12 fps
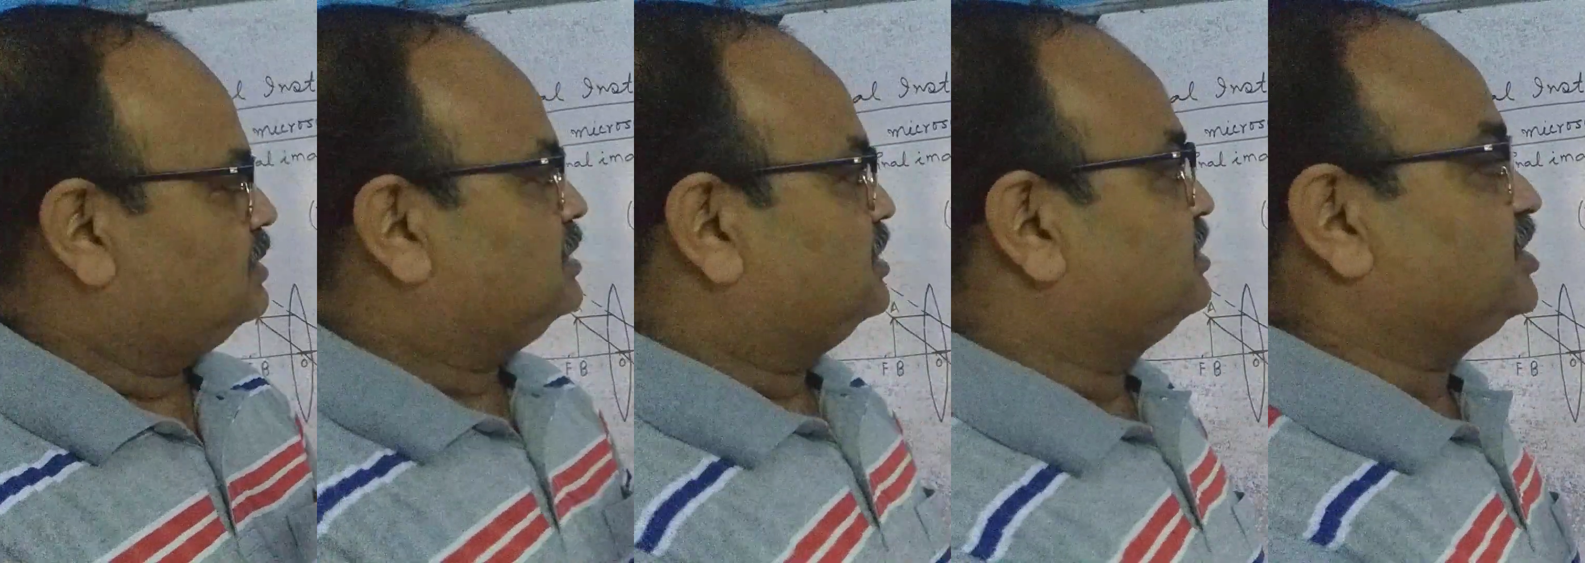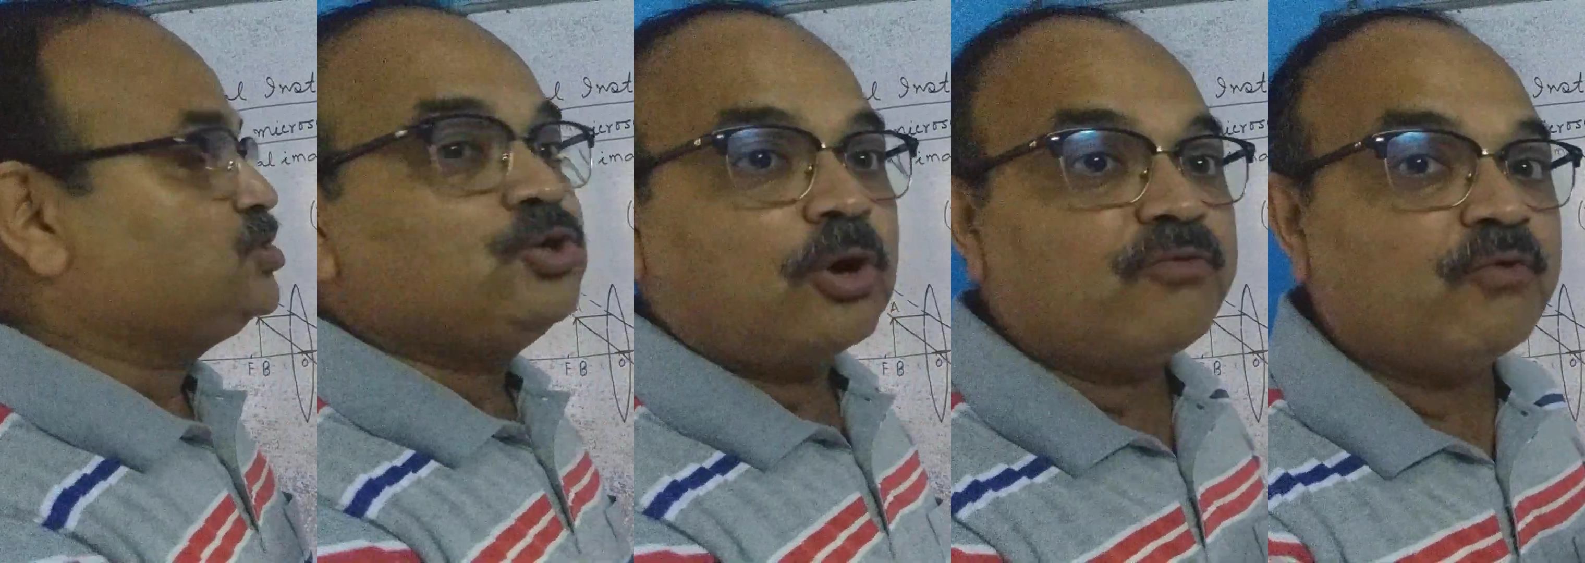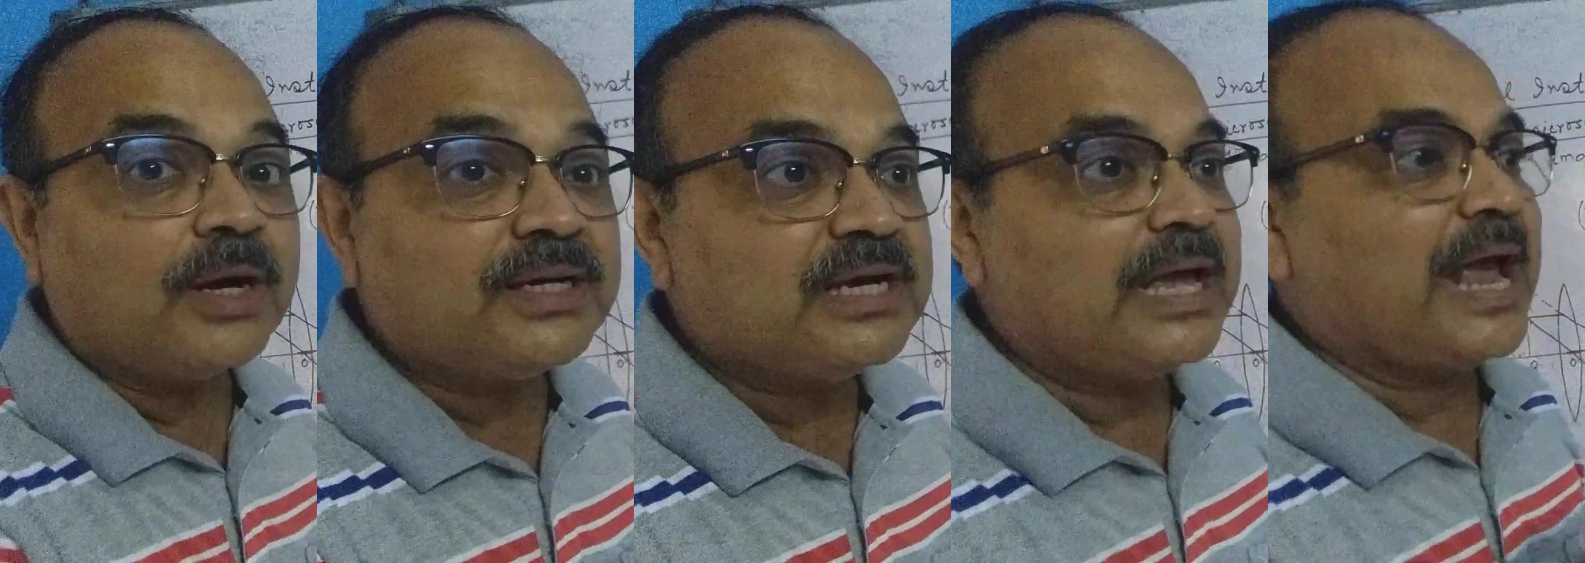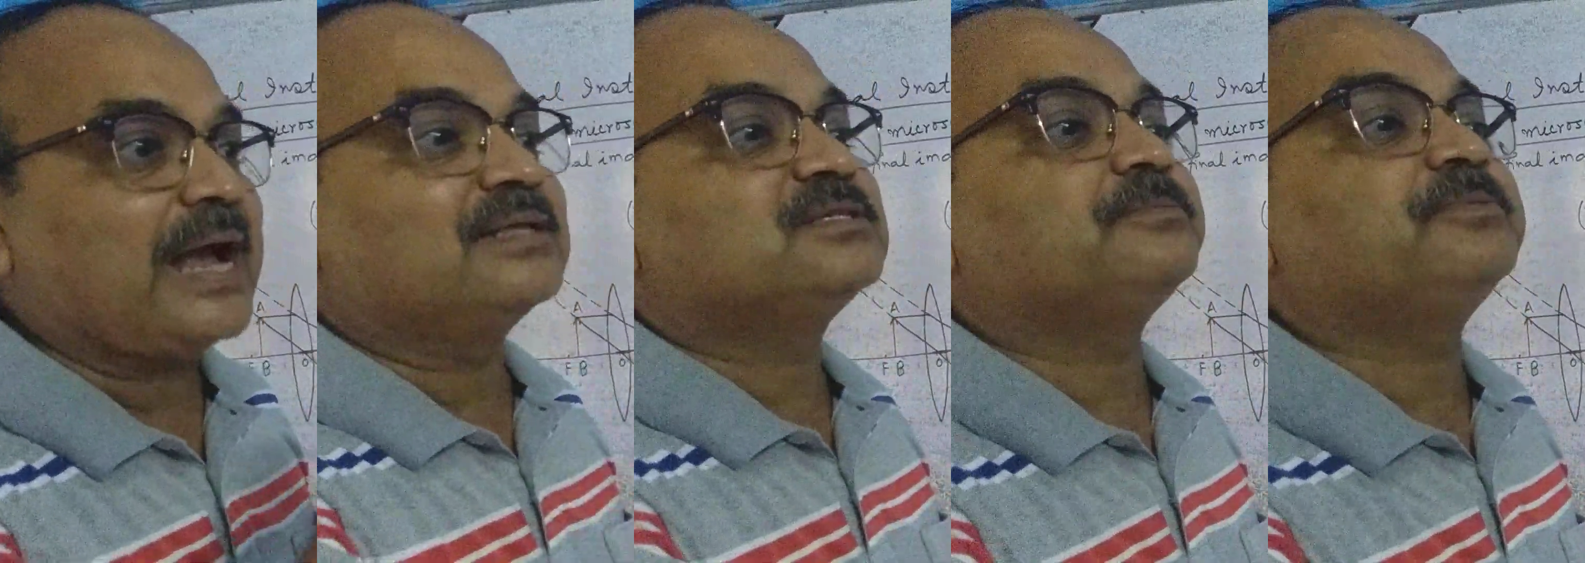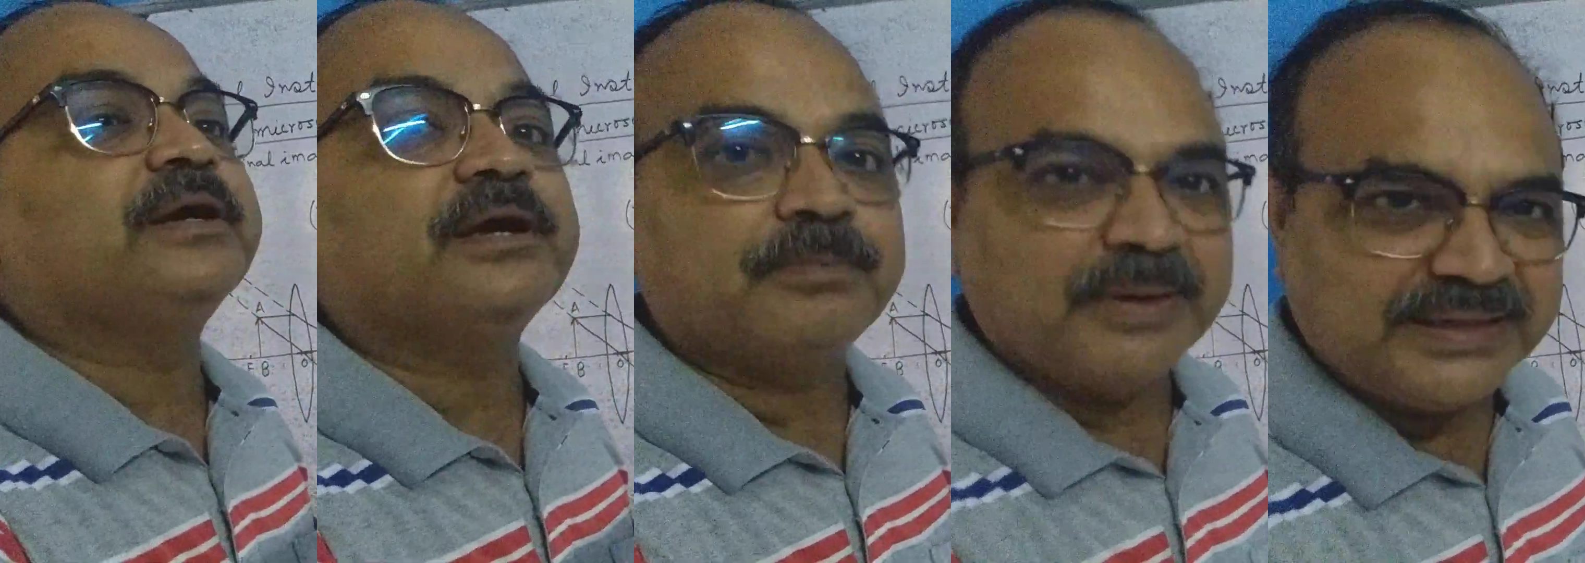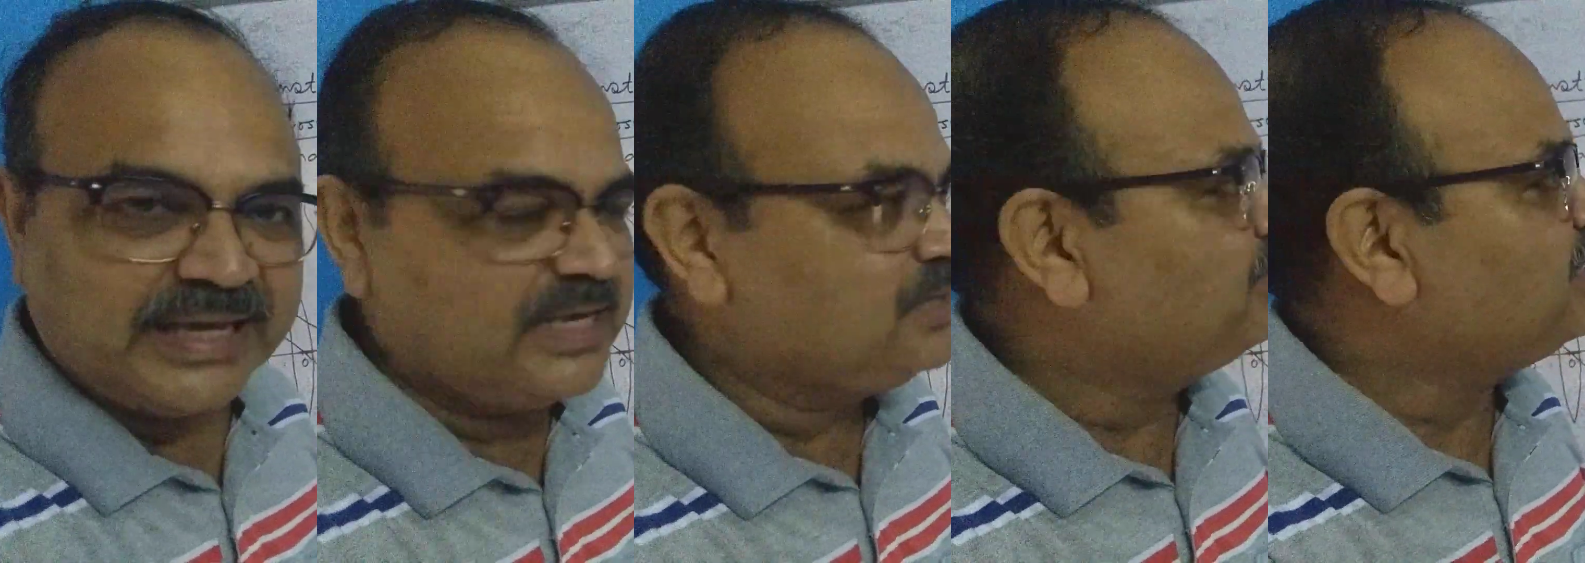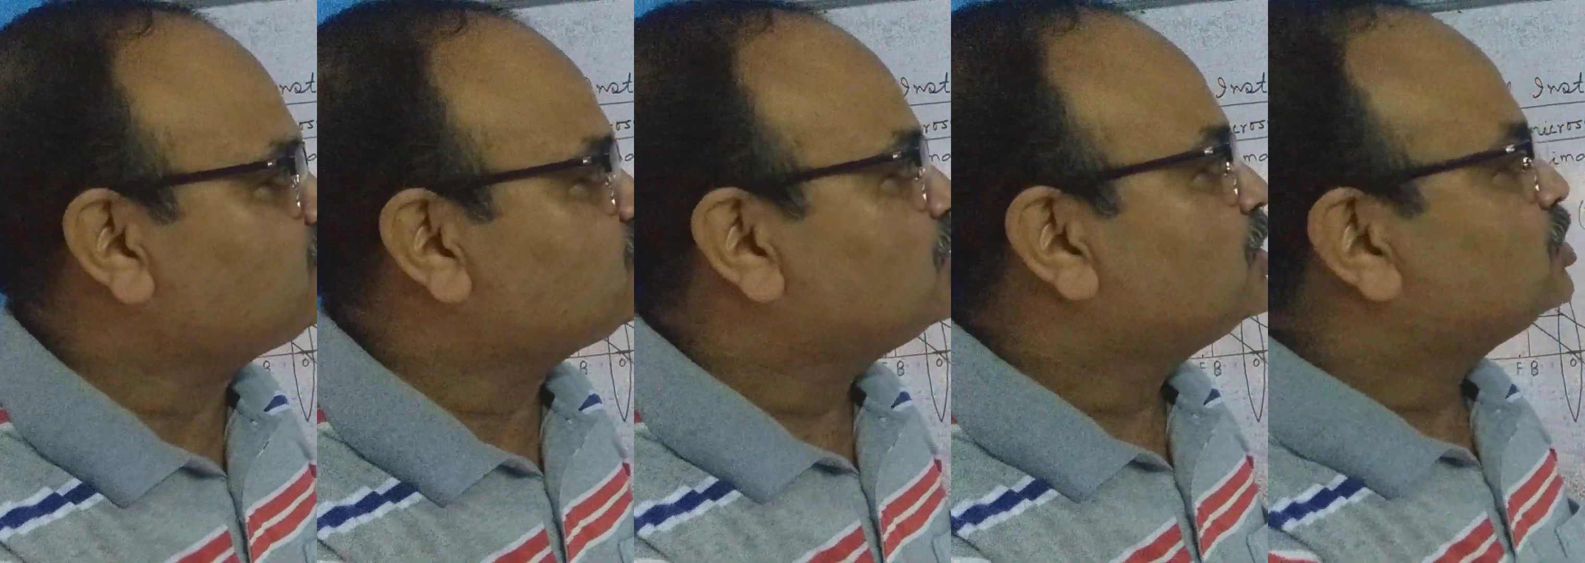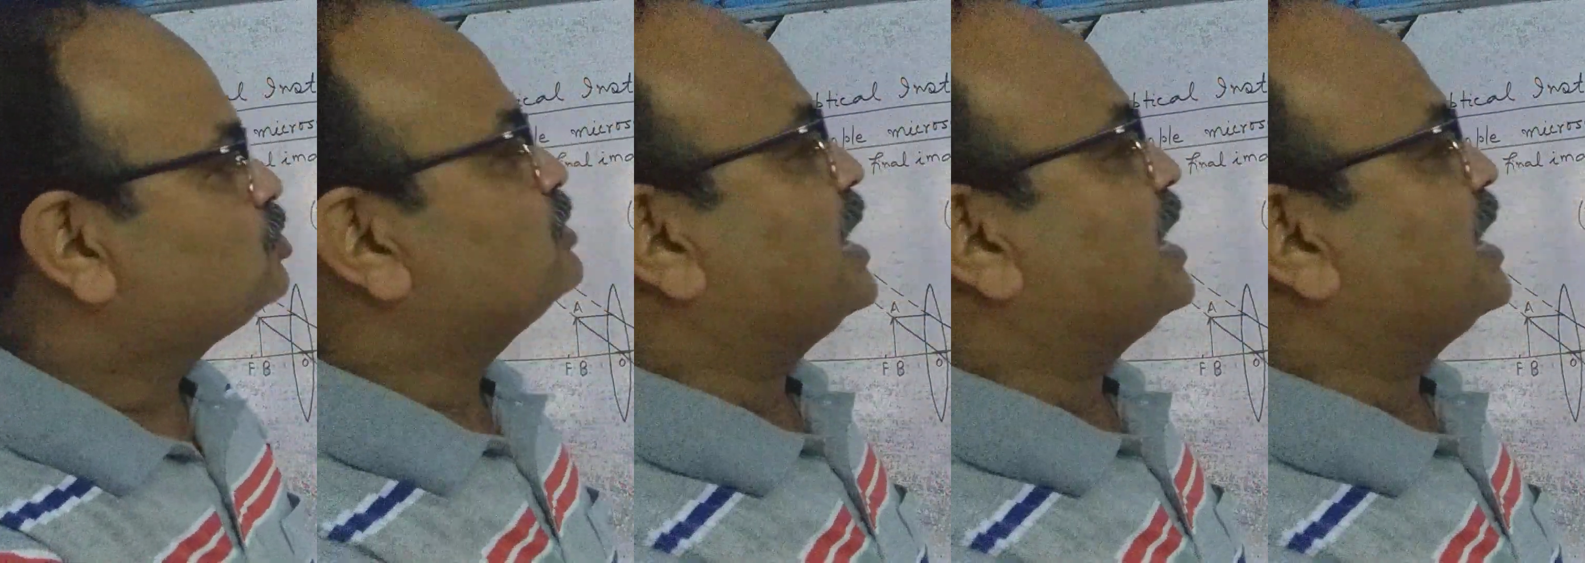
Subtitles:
Ratio of what? Angle subtended by the image to the